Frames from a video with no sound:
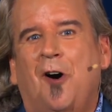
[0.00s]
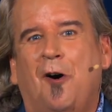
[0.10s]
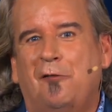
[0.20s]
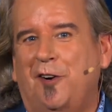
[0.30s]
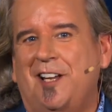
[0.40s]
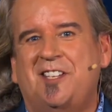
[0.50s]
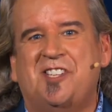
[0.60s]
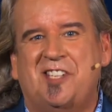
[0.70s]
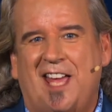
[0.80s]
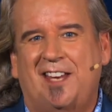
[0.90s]

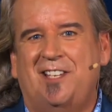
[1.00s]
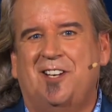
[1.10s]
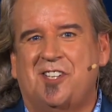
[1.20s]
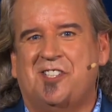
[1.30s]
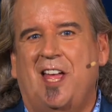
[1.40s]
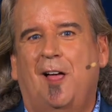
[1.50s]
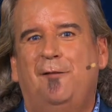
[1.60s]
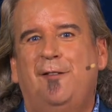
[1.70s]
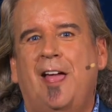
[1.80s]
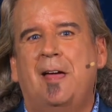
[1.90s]
overextend
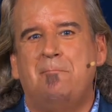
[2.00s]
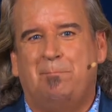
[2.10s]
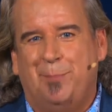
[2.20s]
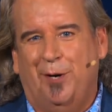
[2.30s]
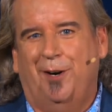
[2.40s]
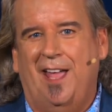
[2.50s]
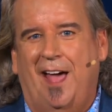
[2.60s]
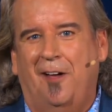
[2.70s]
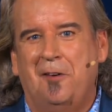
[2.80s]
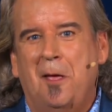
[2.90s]
yourself and burn
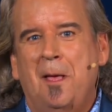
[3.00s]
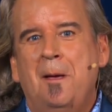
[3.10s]
out